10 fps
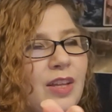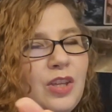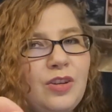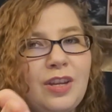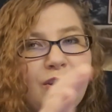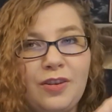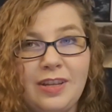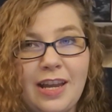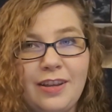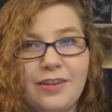you can
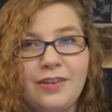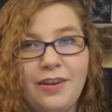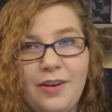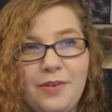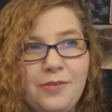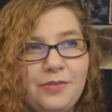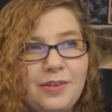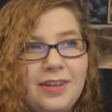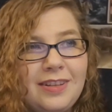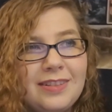create your
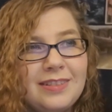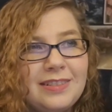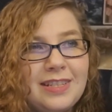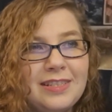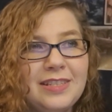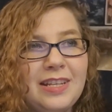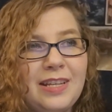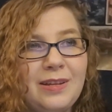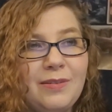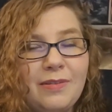own
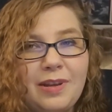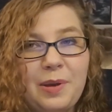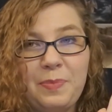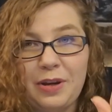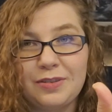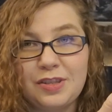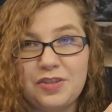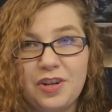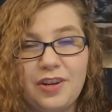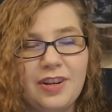Disney comparison
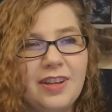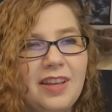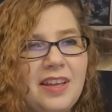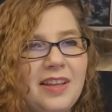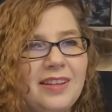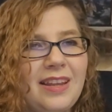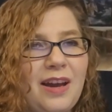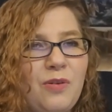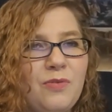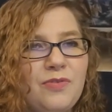chart.
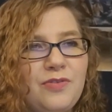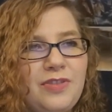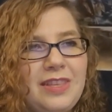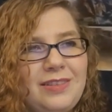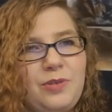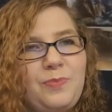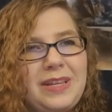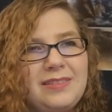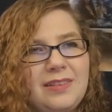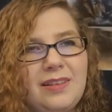Now, this will
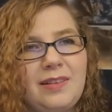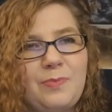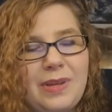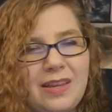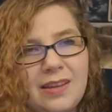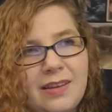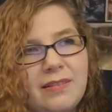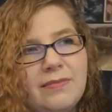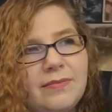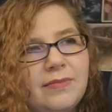basically
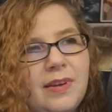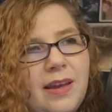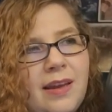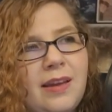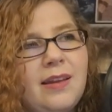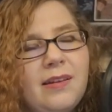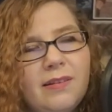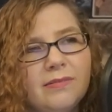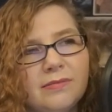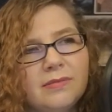be
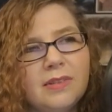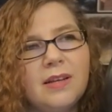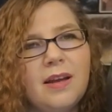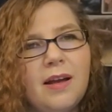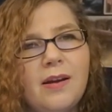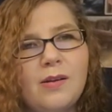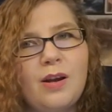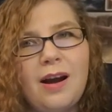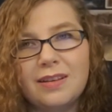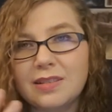a
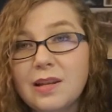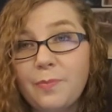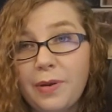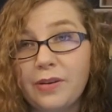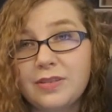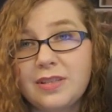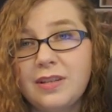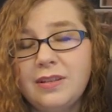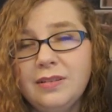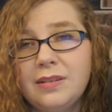cost
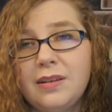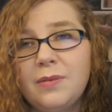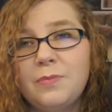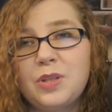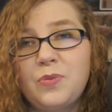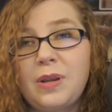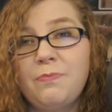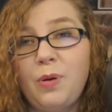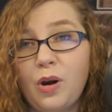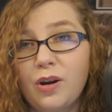comparison
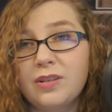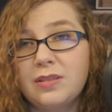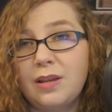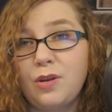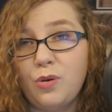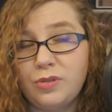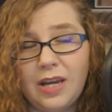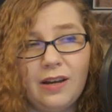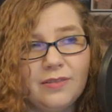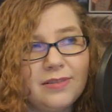between parks and
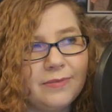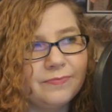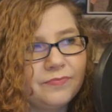hotels.